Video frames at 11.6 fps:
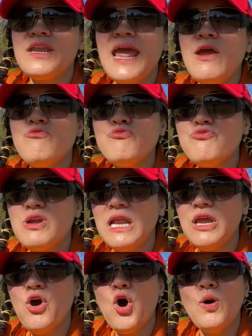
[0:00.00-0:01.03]
They
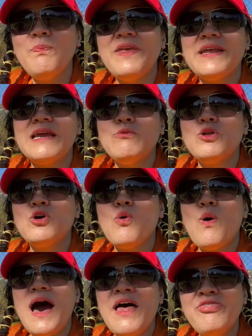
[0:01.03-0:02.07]
really hope that it will
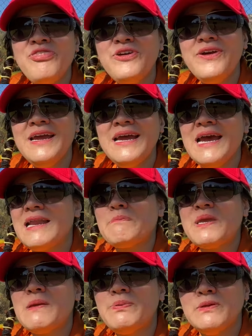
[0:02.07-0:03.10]
go under and that
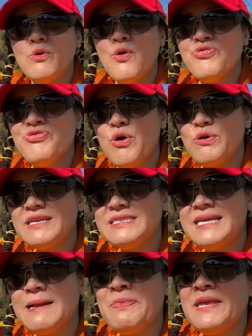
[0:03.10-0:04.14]
people won't notice
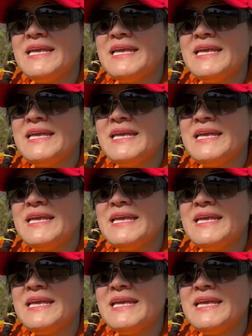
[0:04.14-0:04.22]
it.